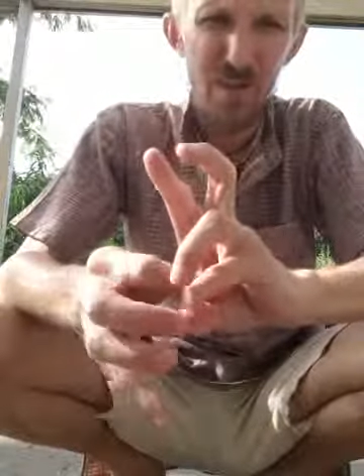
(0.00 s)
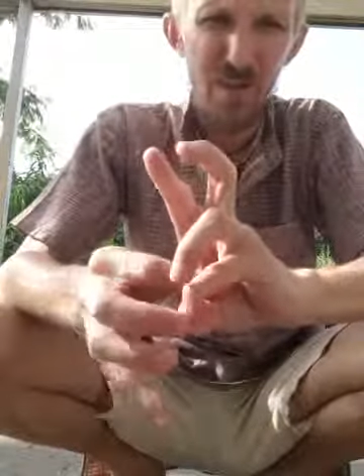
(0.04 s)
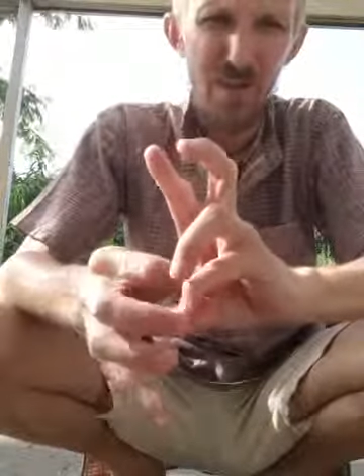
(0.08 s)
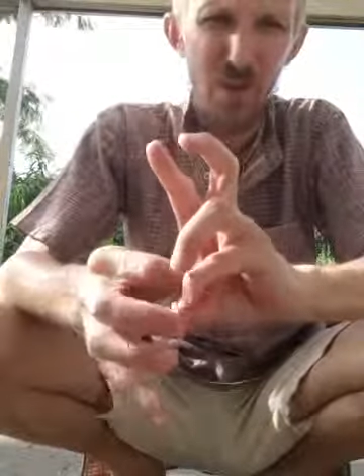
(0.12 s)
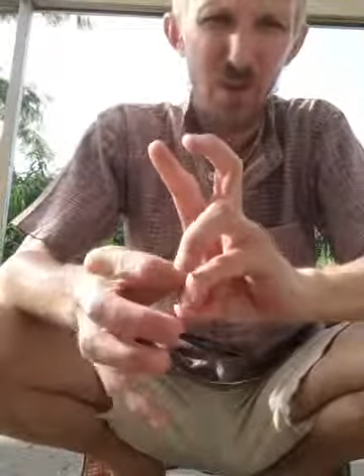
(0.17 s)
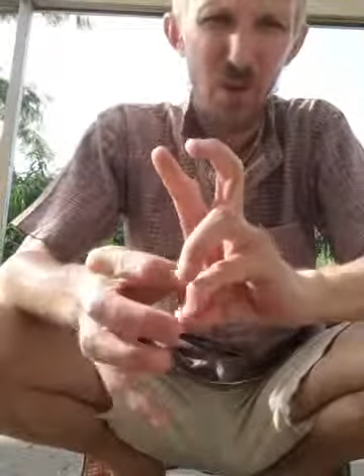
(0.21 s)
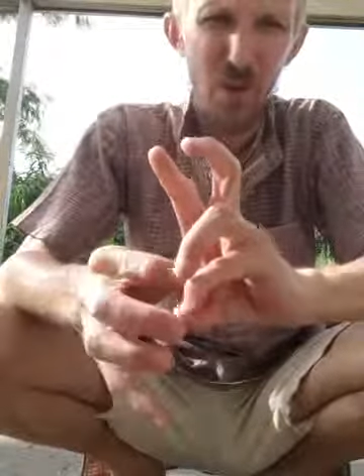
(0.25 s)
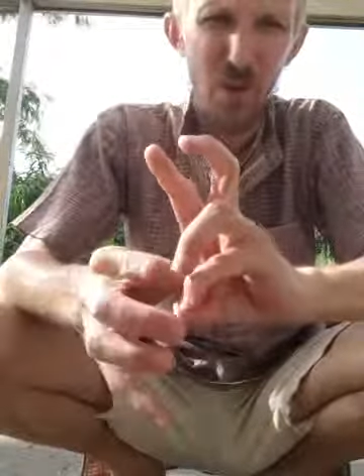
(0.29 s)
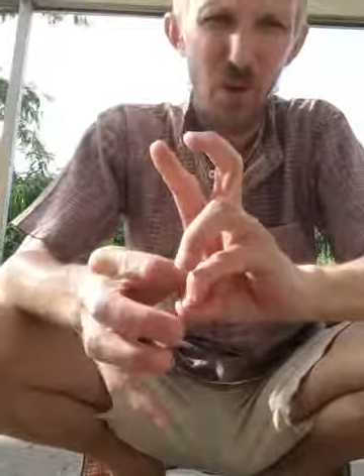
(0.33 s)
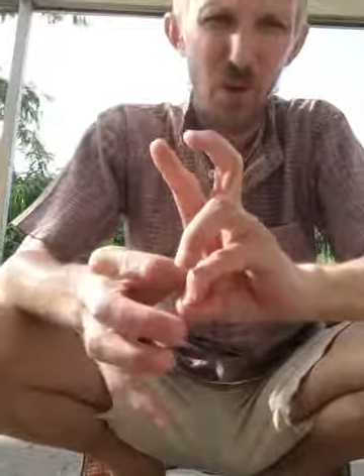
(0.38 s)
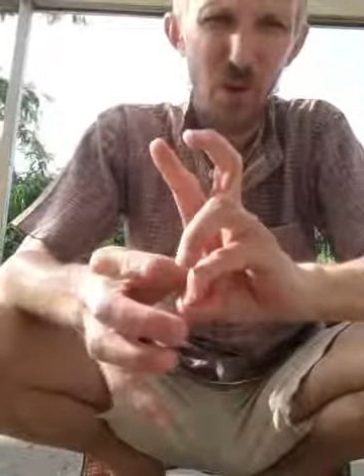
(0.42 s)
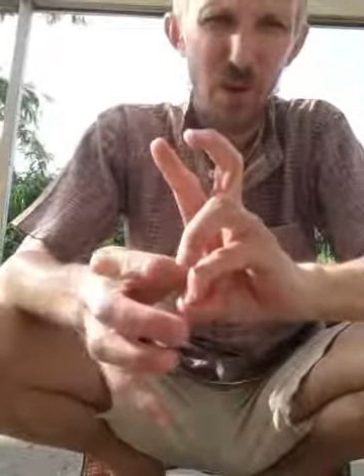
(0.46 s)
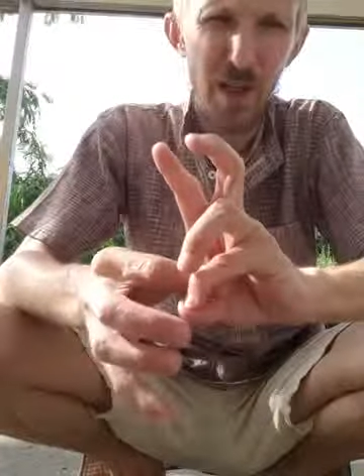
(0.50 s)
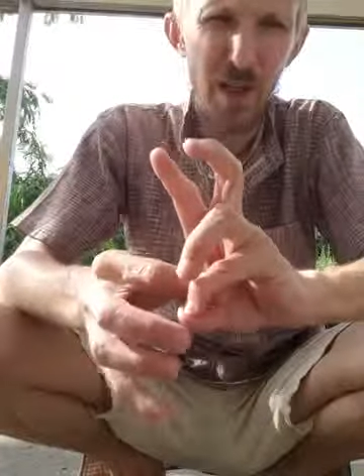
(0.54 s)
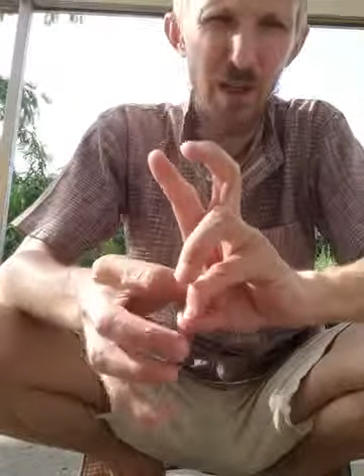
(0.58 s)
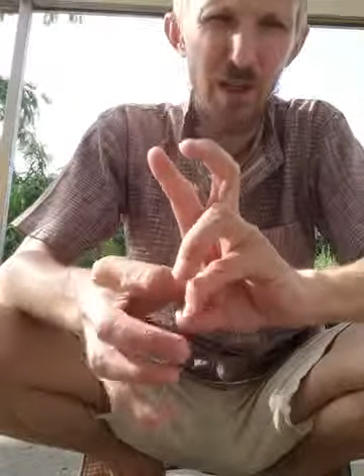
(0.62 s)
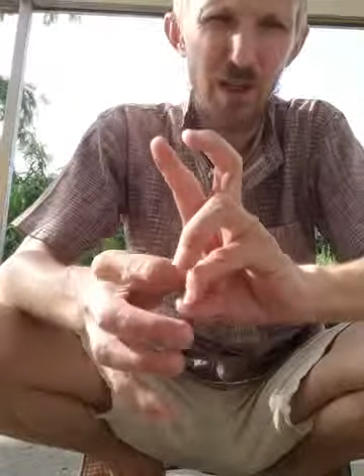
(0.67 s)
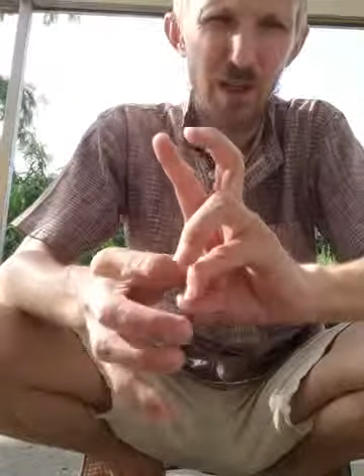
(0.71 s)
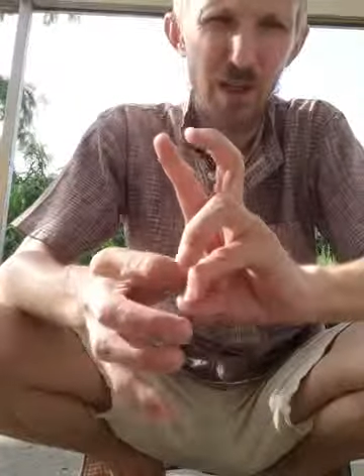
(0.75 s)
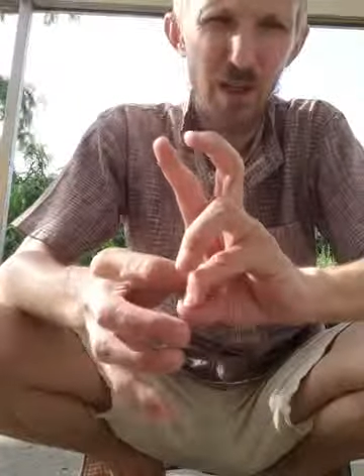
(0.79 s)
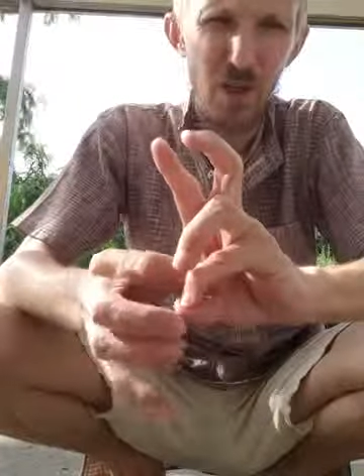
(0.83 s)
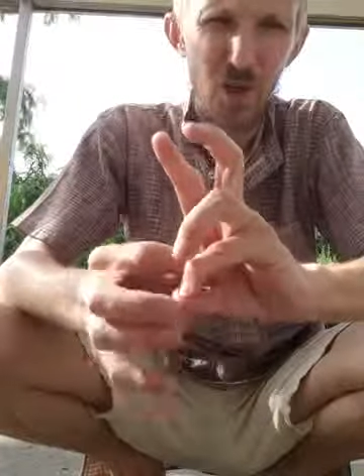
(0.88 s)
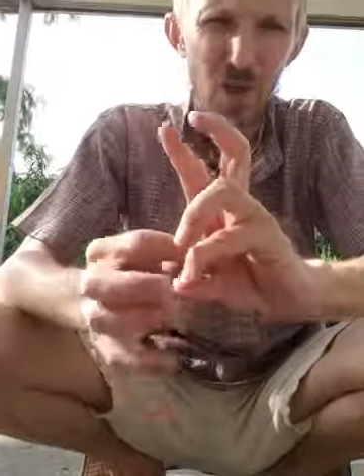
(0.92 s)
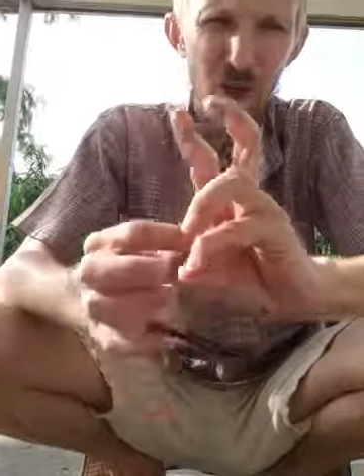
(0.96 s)
you don't have
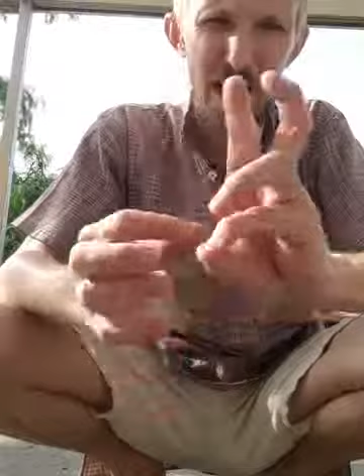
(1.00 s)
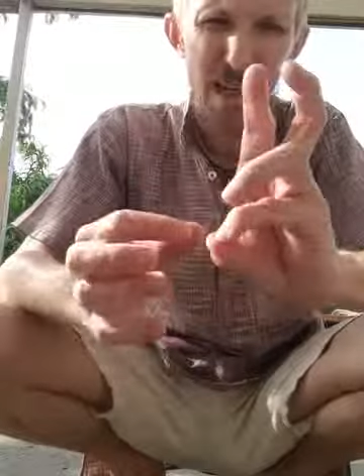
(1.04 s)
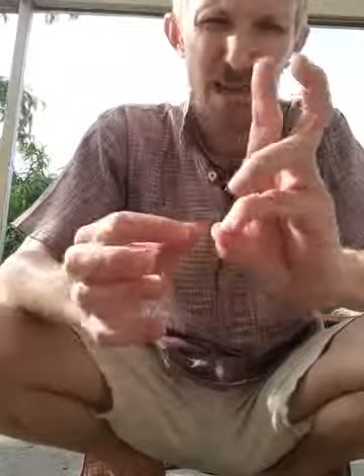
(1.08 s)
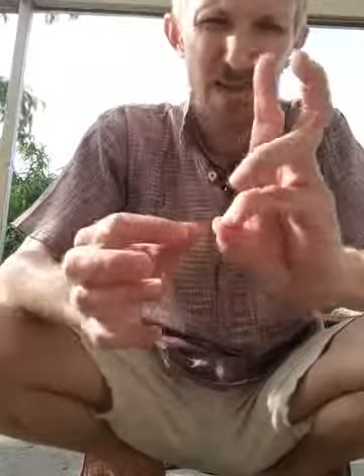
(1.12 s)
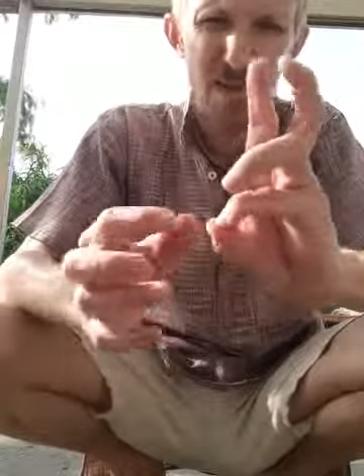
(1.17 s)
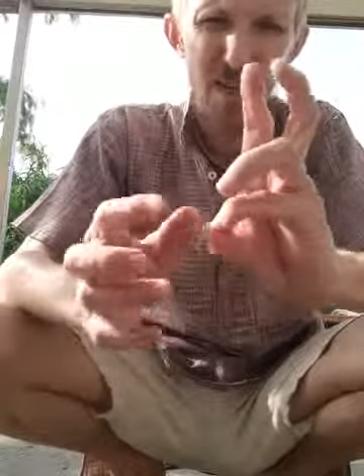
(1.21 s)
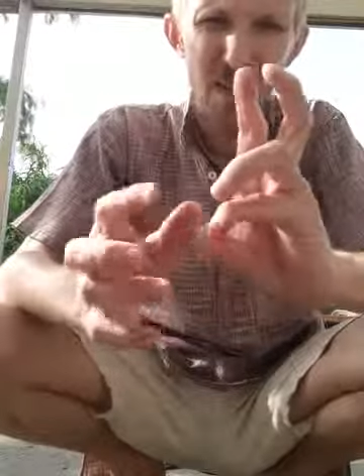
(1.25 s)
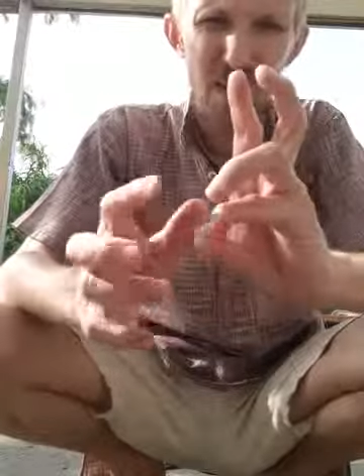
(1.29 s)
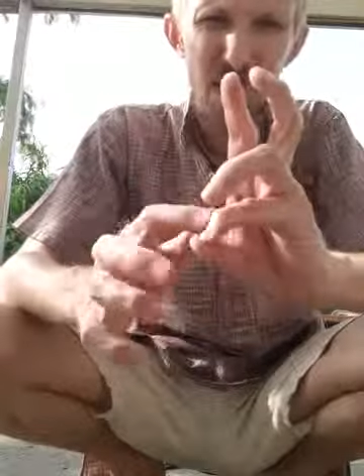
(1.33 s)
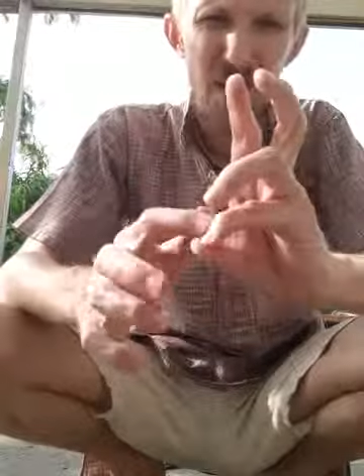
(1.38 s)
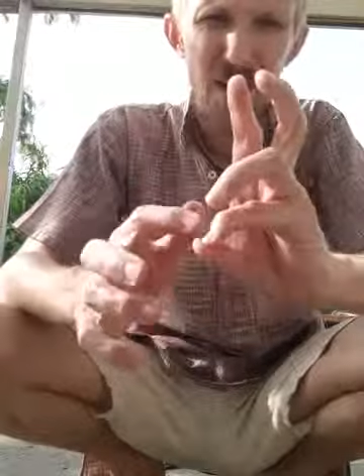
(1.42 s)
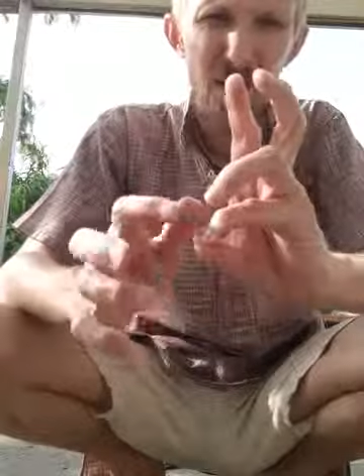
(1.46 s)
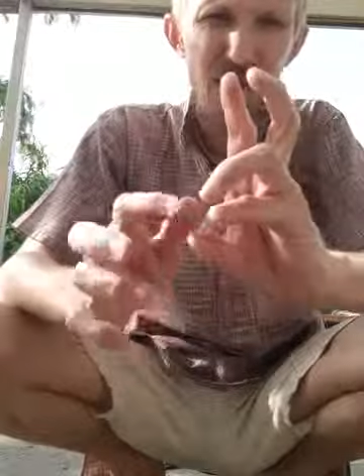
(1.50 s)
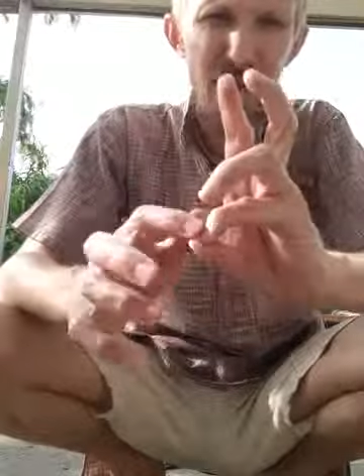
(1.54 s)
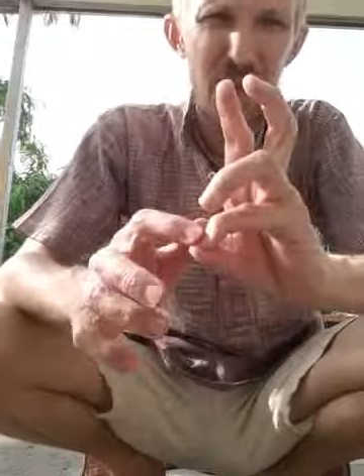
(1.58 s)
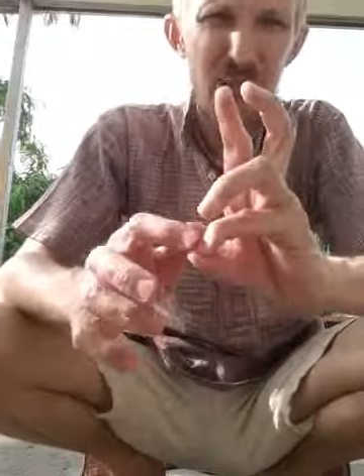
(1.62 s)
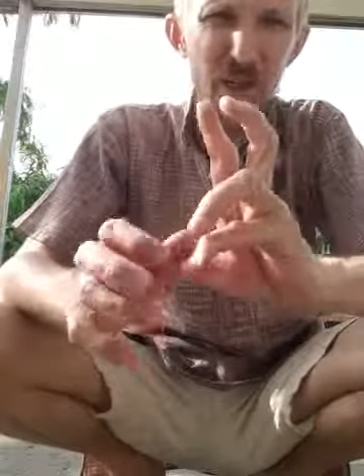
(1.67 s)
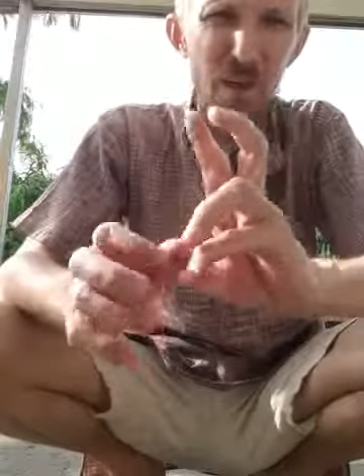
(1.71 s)
strength here in